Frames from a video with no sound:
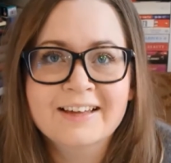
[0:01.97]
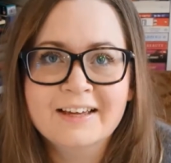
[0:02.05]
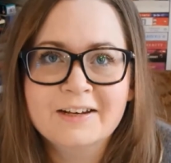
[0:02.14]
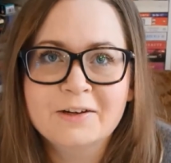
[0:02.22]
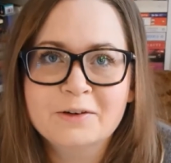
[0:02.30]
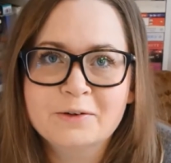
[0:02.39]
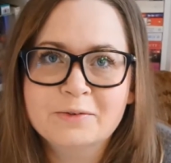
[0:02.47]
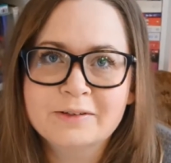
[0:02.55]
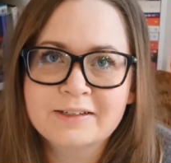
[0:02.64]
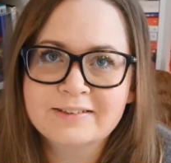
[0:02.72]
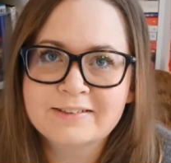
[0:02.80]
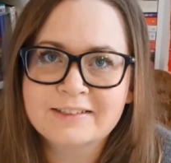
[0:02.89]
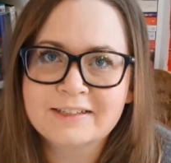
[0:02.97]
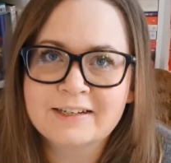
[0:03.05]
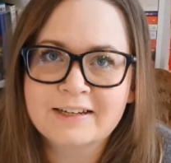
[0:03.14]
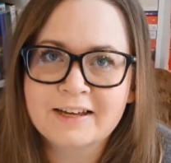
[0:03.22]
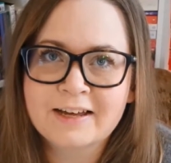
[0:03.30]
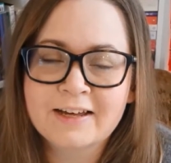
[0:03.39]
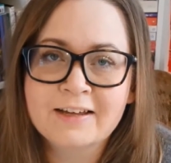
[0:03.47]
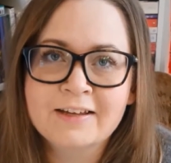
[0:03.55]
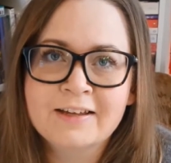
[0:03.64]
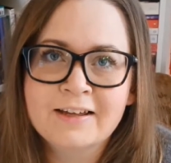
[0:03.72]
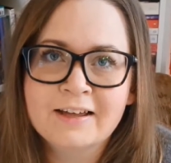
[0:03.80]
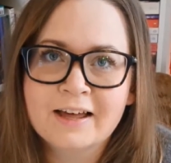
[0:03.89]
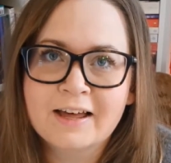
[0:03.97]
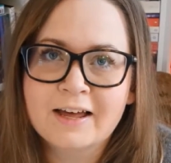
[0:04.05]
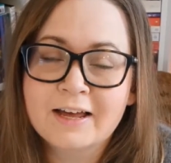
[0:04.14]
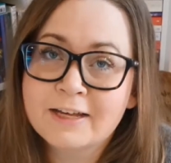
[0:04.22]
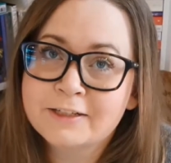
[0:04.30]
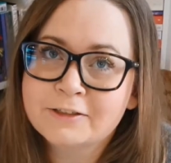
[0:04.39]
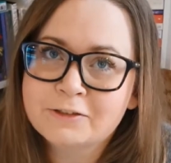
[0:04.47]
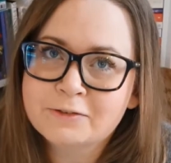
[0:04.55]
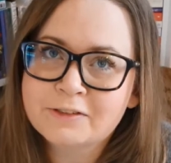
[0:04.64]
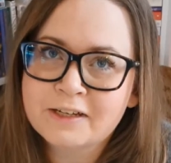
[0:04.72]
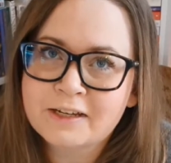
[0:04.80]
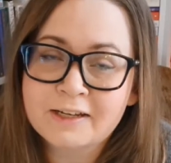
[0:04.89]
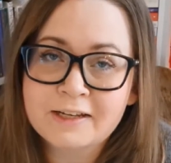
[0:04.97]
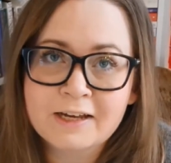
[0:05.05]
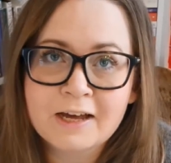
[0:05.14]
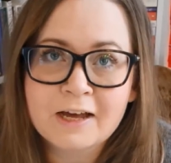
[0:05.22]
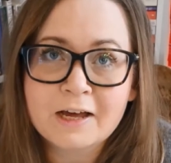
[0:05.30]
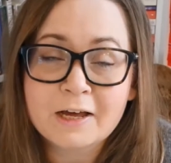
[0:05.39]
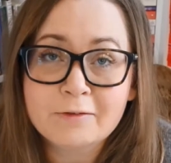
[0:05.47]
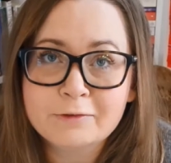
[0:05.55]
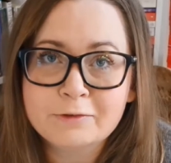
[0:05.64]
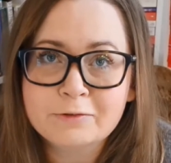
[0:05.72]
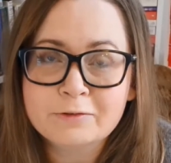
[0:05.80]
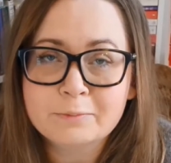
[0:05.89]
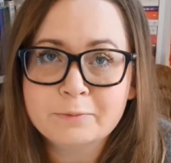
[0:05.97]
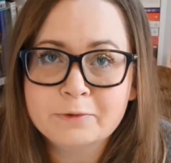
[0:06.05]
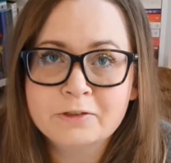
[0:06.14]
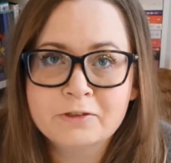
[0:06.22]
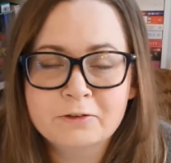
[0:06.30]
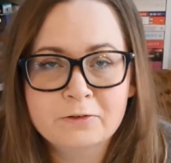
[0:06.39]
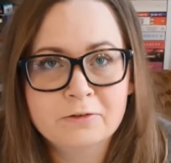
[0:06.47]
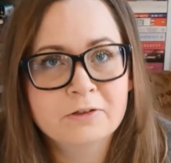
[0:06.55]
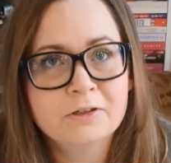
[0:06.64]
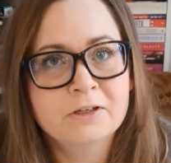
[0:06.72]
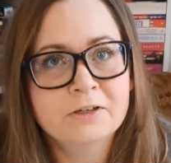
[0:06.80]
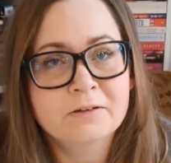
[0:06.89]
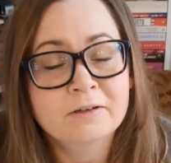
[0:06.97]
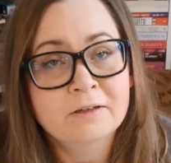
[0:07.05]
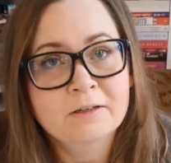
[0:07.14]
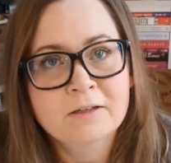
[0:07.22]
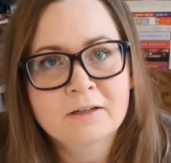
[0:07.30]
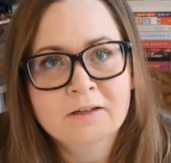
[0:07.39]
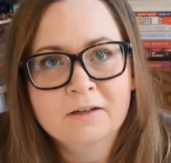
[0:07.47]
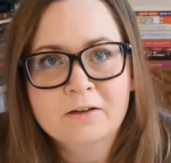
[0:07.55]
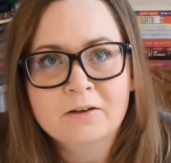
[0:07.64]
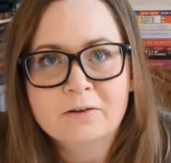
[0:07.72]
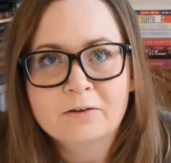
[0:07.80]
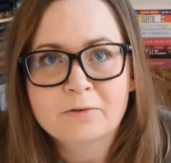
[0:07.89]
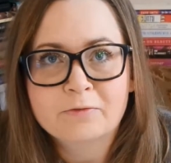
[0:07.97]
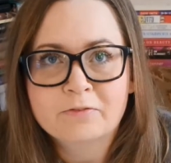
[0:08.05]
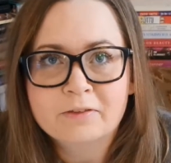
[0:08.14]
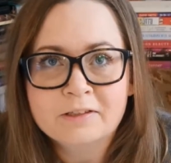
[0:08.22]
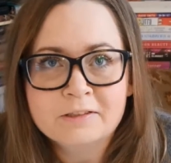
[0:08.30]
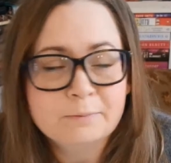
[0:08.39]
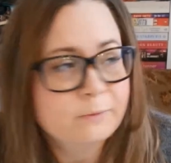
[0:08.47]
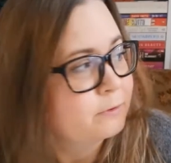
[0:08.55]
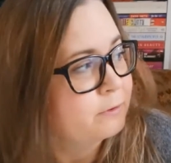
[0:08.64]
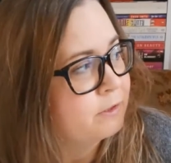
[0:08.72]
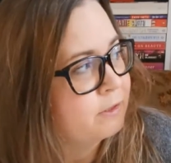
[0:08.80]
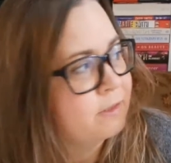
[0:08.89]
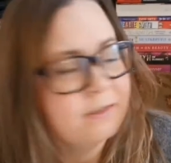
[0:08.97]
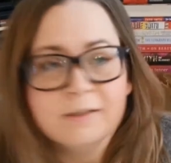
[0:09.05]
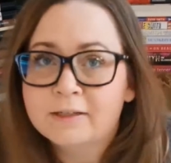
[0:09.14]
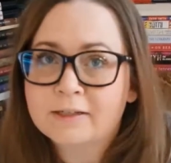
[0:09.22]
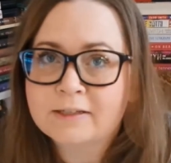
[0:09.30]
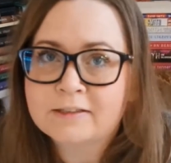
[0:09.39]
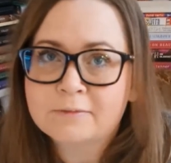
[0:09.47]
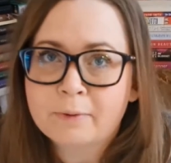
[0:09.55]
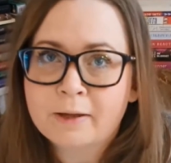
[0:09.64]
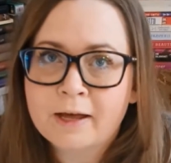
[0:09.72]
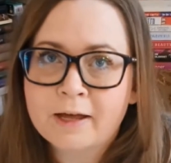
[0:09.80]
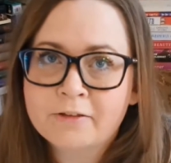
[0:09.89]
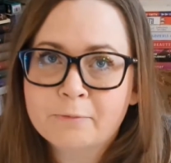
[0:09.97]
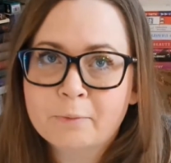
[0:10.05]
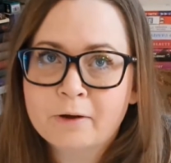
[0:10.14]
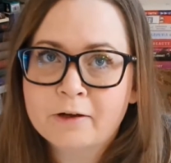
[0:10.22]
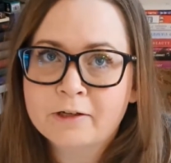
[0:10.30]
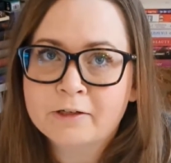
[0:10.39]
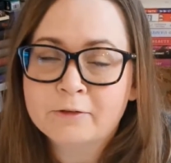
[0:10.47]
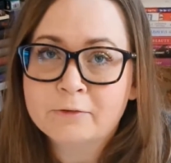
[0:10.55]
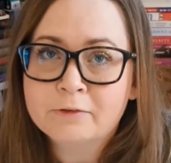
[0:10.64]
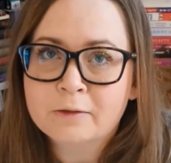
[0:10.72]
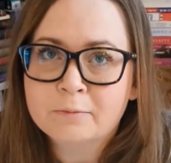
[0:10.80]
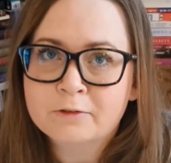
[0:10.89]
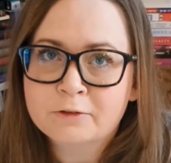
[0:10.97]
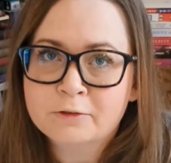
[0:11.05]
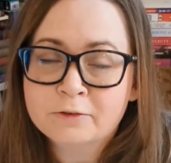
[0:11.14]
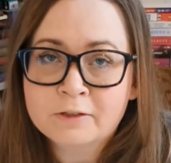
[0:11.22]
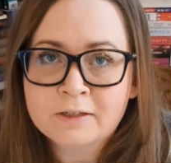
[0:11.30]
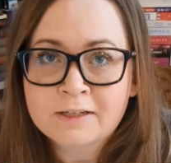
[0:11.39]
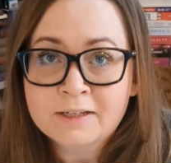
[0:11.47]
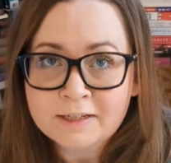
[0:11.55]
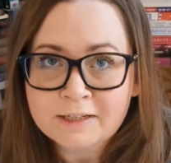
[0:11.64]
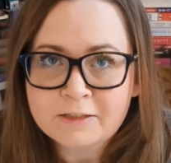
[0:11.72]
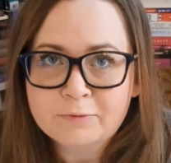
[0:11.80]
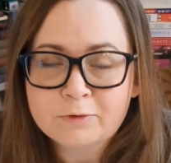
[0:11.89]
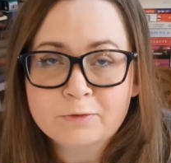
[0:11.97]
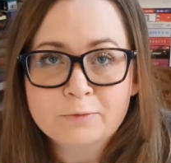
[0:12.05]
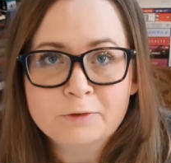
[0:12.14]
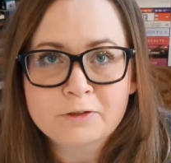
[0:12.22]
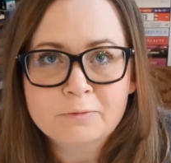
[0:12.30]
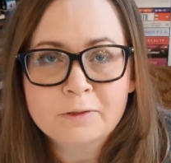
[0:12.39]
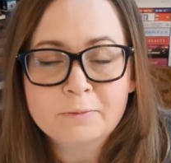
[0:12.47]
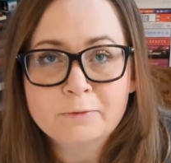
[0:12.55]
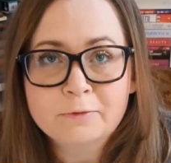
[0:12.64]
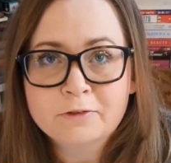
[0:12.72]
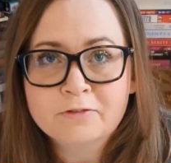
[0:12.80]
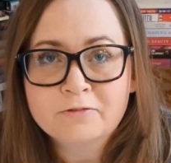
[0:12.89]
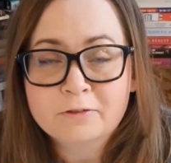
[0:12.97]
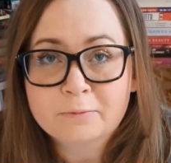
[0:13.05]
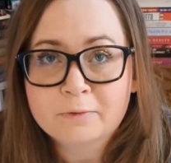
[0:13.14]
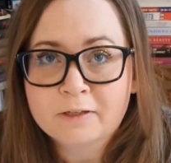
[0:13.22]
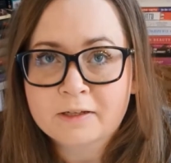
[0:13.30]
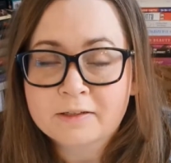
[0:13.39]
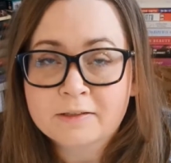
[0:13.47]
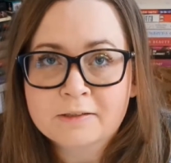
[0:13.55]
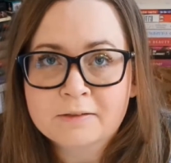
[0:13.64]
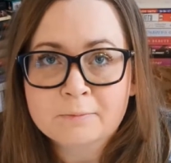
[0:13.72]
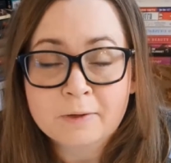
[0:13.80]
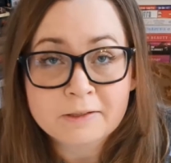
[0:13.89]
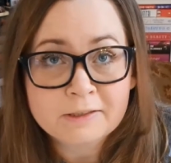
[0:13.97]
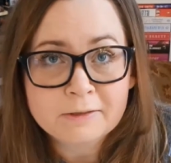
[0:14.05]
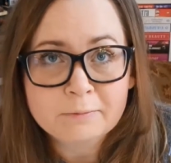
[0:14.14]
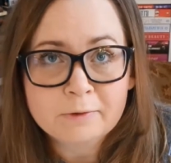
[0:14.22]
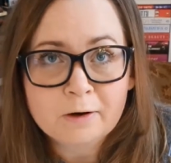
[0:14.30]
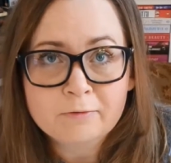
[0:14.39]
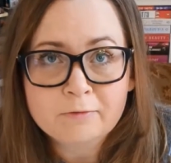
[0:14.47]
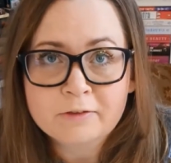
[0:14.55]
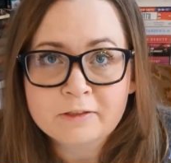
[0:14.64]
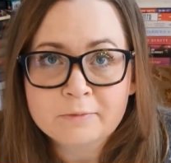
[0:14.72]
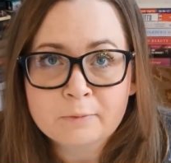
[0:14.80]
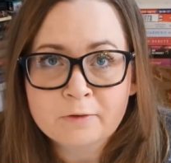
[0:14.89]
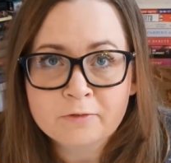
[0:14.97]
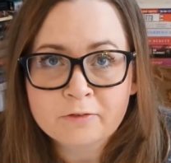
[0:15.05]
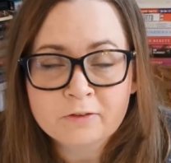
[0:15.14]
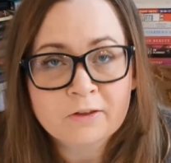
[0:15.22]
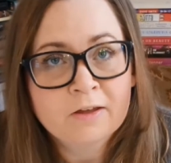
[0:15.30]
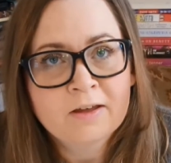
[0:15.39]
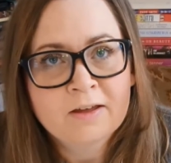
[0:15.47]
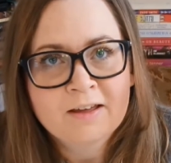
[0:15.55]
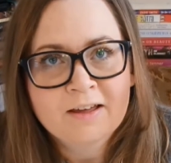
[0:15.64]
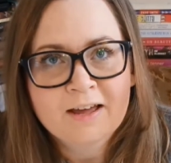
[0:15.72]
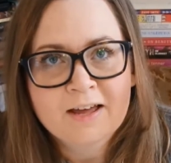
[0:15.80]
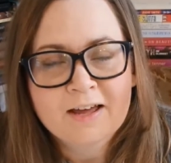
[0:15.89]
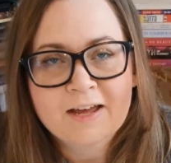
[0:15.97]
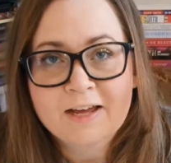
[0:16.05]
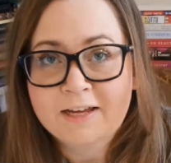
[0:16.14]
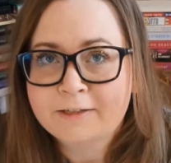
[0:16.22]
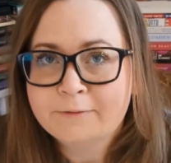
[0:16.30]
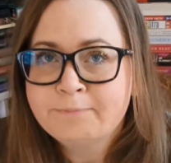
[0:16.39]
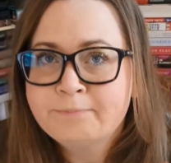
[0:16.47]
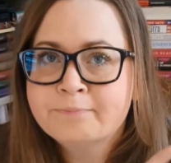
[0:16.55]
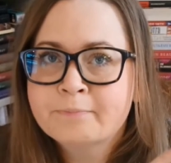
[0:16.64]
Hello, it's Silje, and today I will do a book talk of this book. It's Pan by Knut Hamsun. It was one of my books from my TBR for this month, and